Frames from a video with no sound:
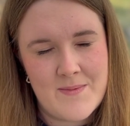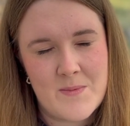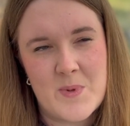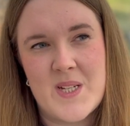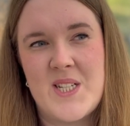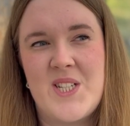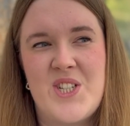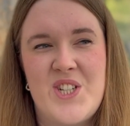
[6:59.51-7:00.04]

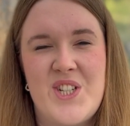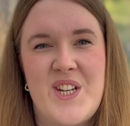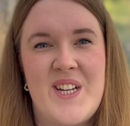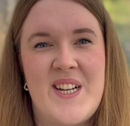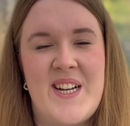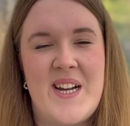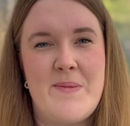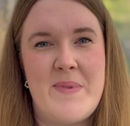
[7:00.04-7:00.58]
which
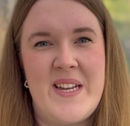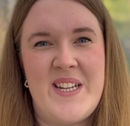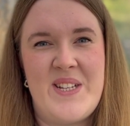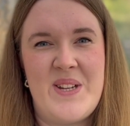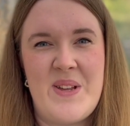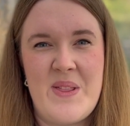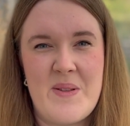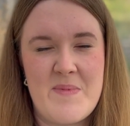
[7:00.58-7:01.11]
I made
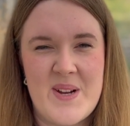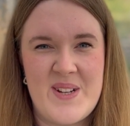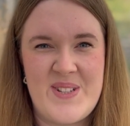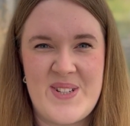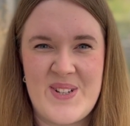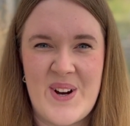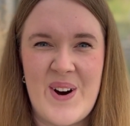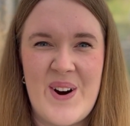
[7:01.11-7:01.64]
the
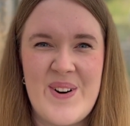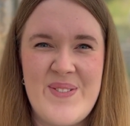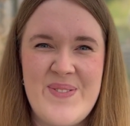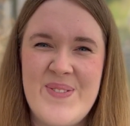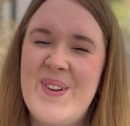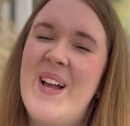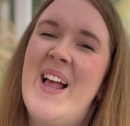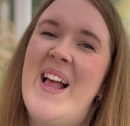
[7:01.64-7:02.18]
most of.
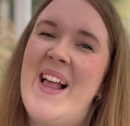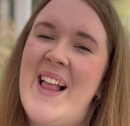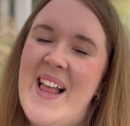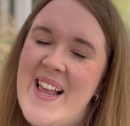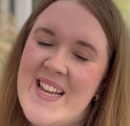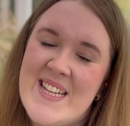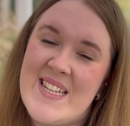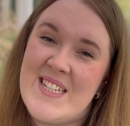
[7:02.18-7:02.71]

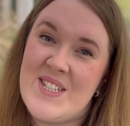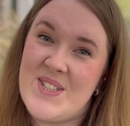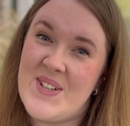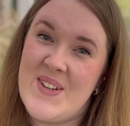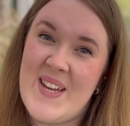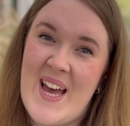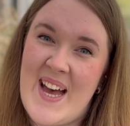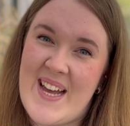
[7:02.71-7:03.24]
So
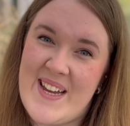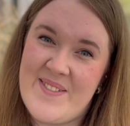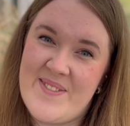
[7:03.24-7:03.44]
yeah, it